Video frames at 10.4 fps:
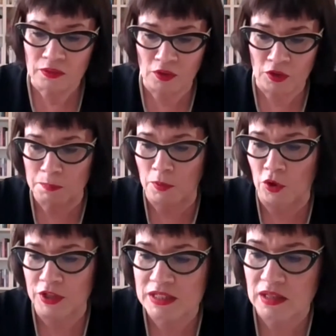Third
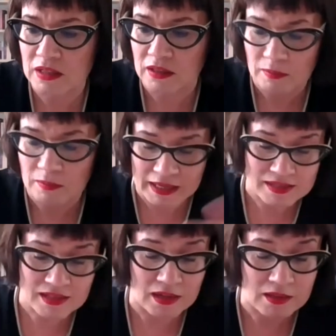point, and I
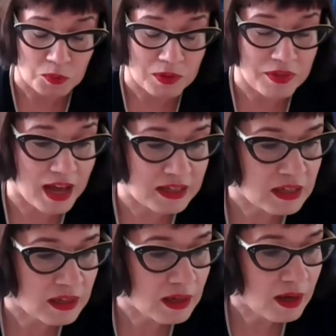started with
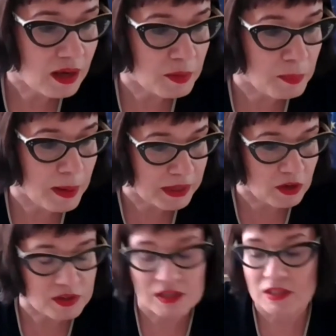that, the public
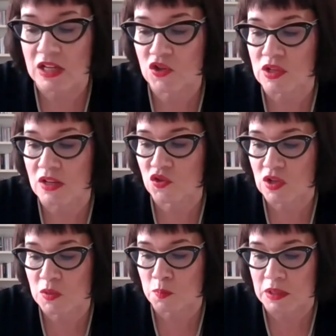consultation has
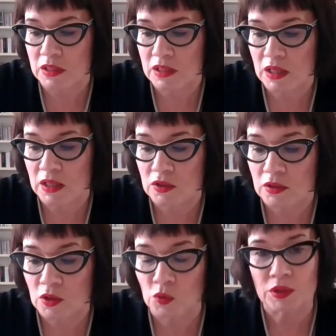just been
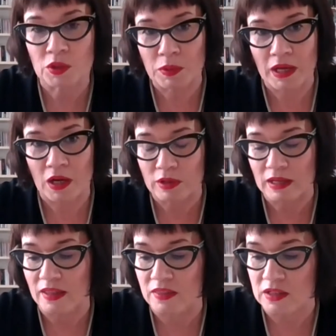concluded. We are
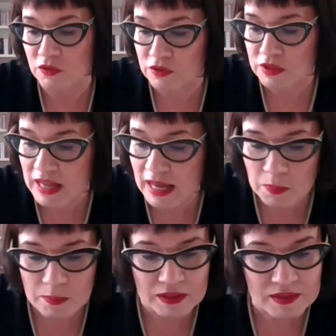looking at the different
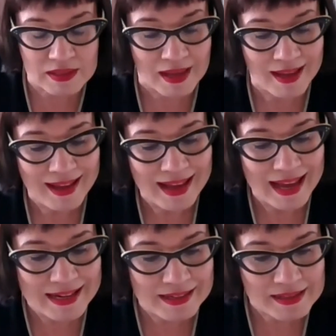elements.
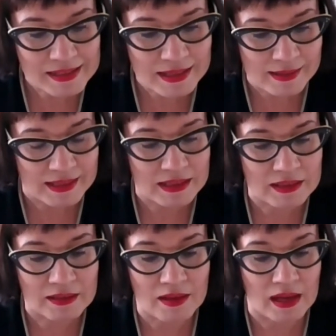And it is
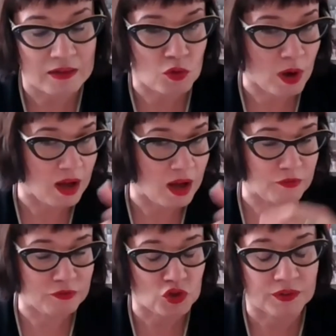clear, that, and you
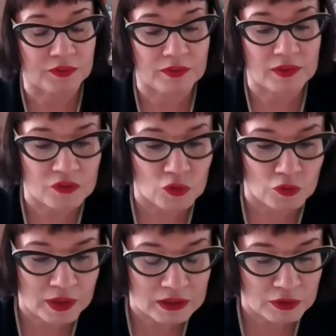have, Jonathan has
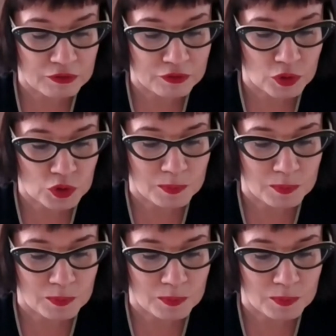already referred